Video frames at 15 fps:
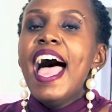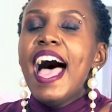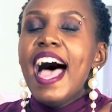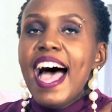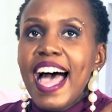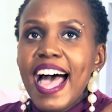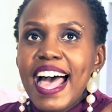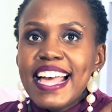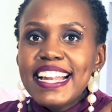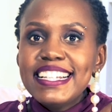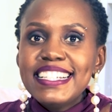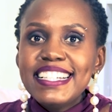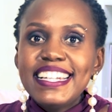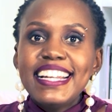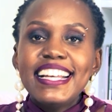
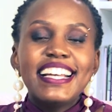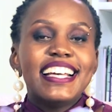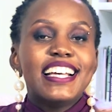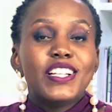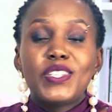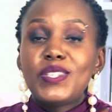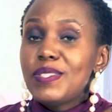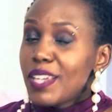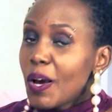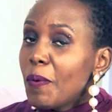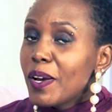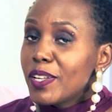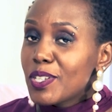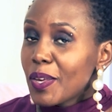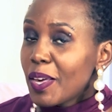and today
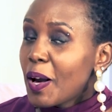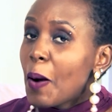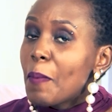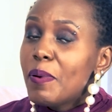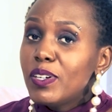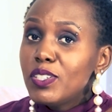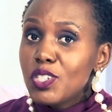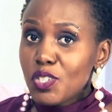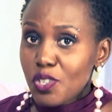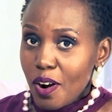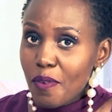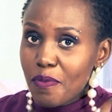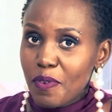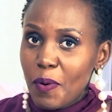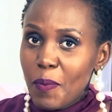we are talking about
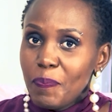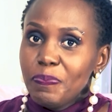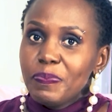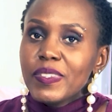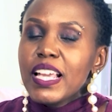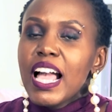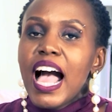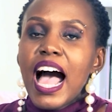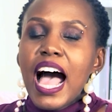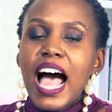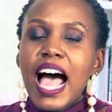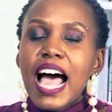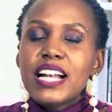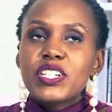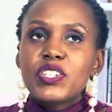travel.
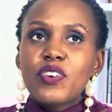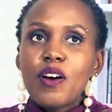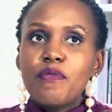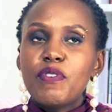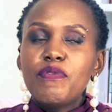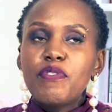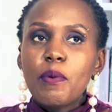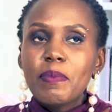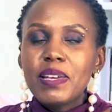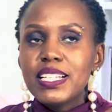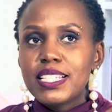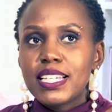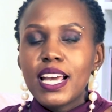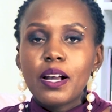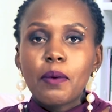Travel for me
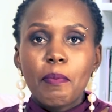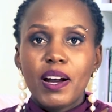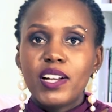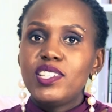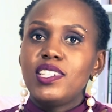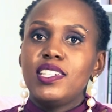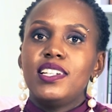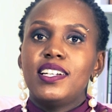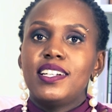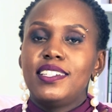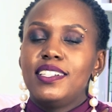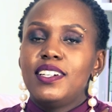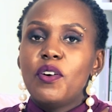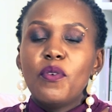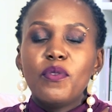is like magic.
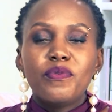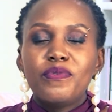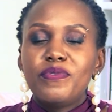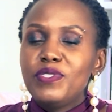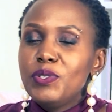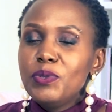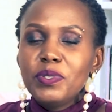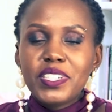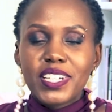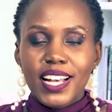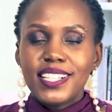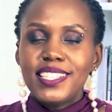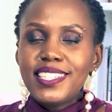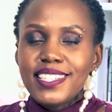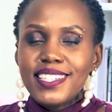Of you
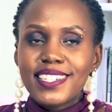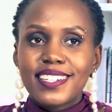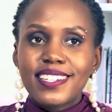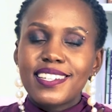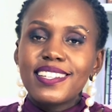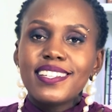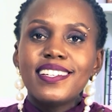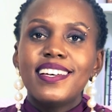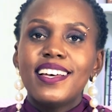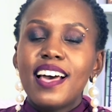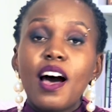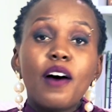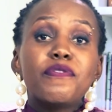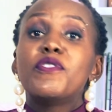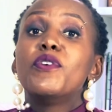just
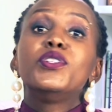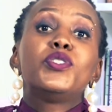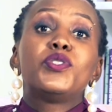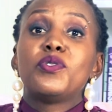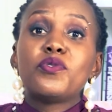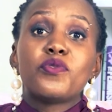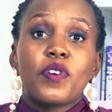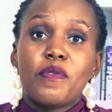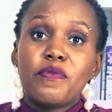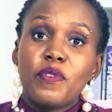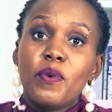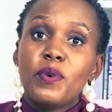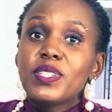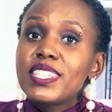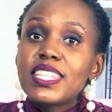have got to
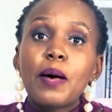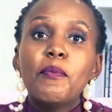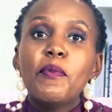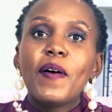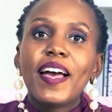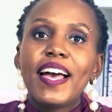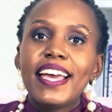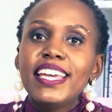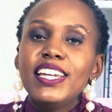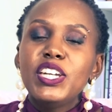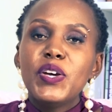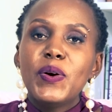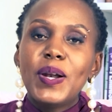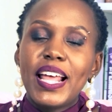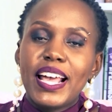travel somewhere in
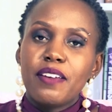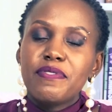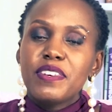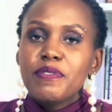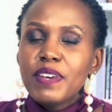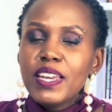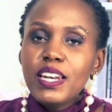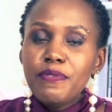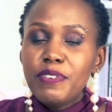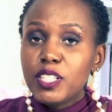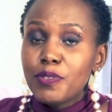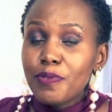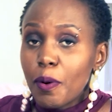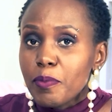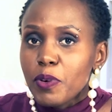your life, even if
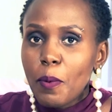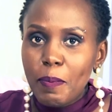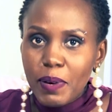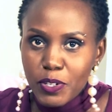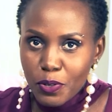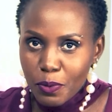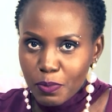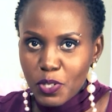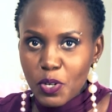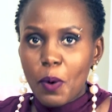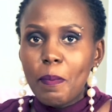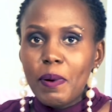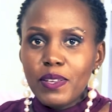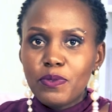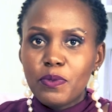it's from your bedroom to your
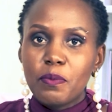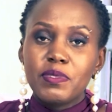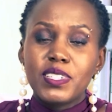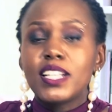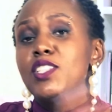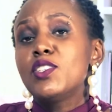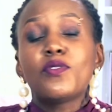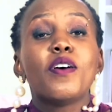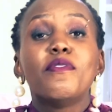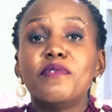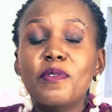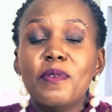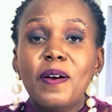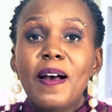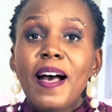bathroom, just
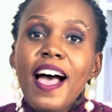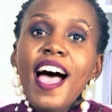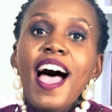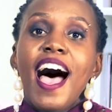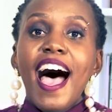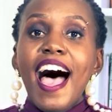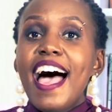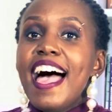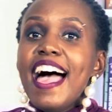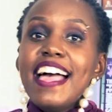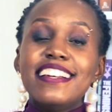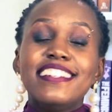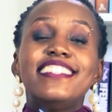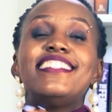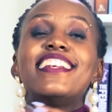travel.
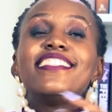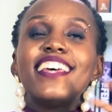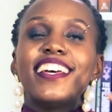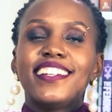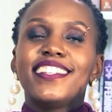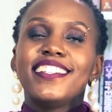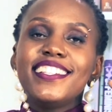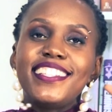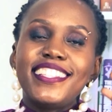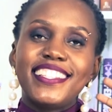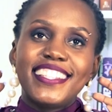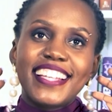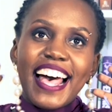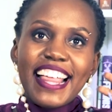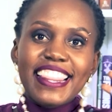And that
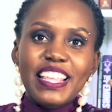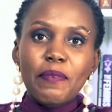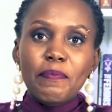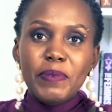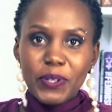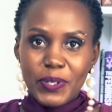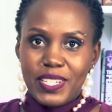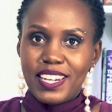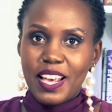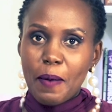is the beauty